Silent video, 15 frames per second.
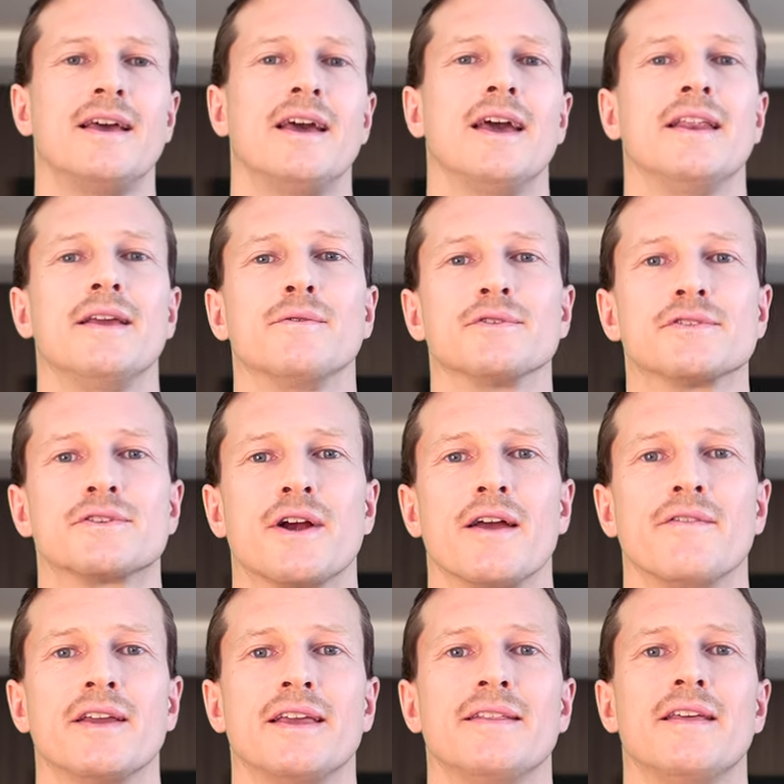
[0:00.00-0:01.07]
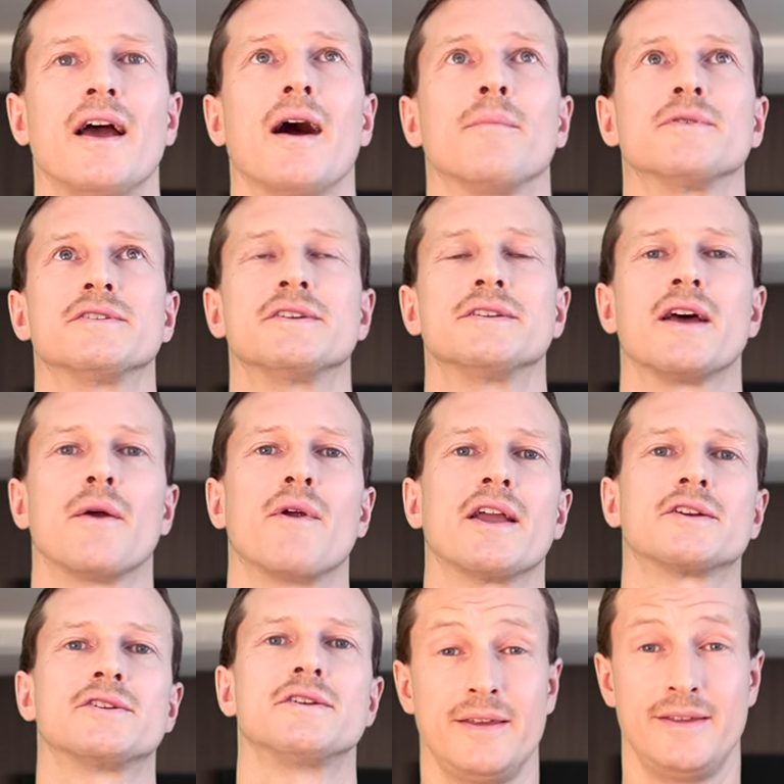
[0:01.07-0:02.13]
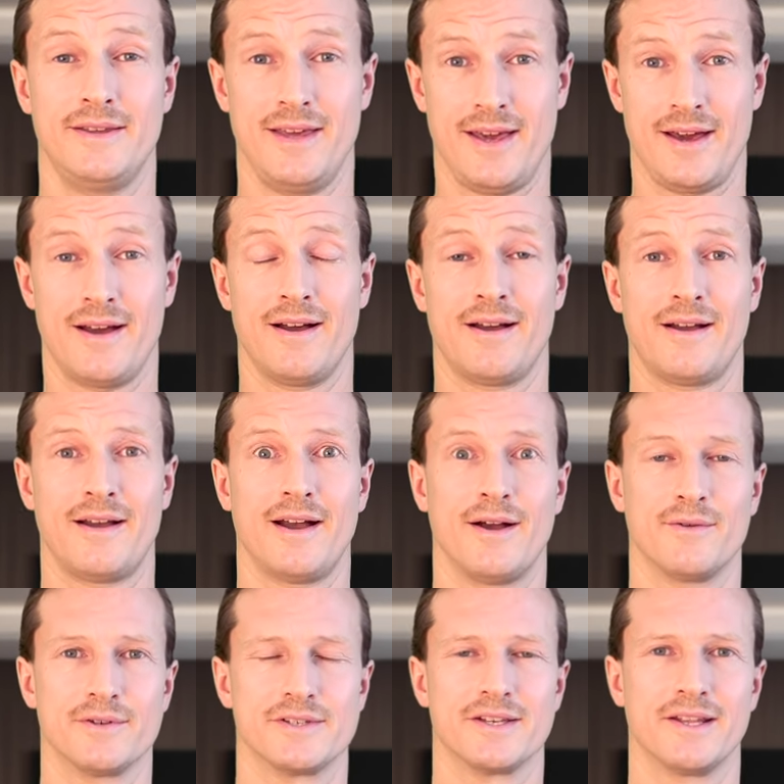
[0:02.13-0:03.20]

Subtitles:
and he was driving in the opposite direction. Yeah, I was a